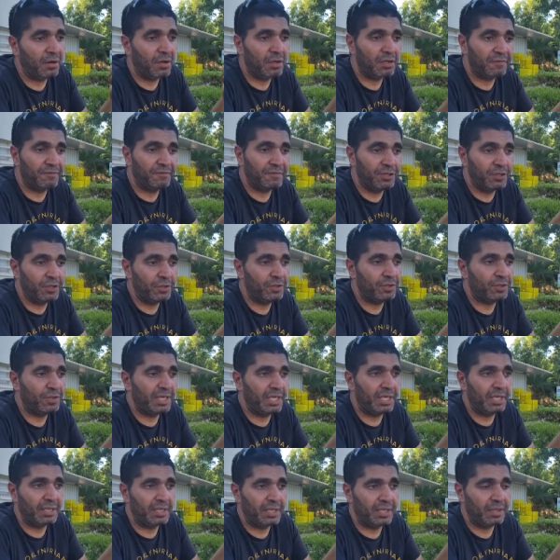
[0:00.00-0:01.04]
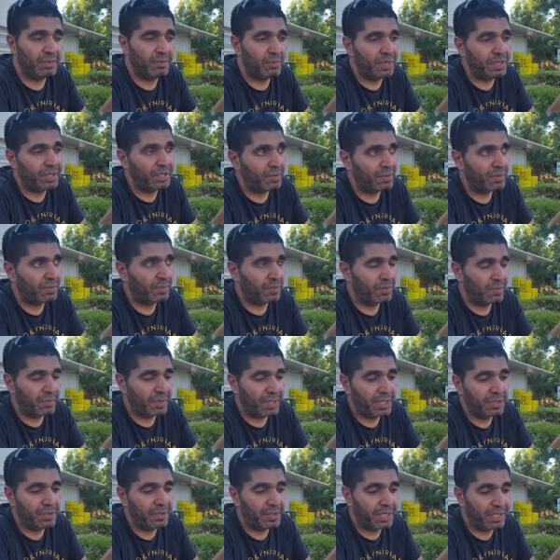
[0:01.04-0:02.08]
call of duty when
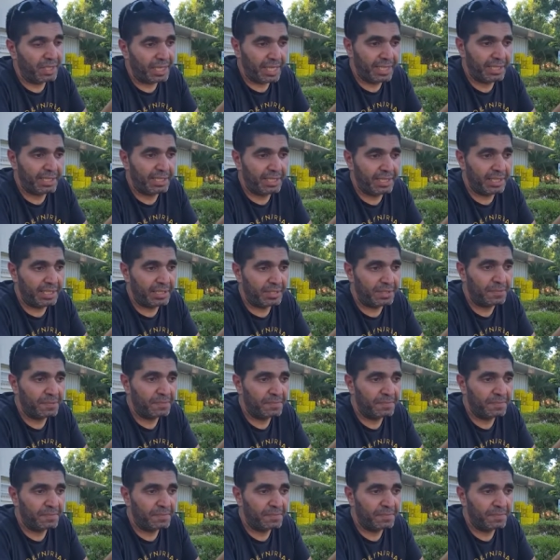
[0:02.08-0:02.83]
you're 19,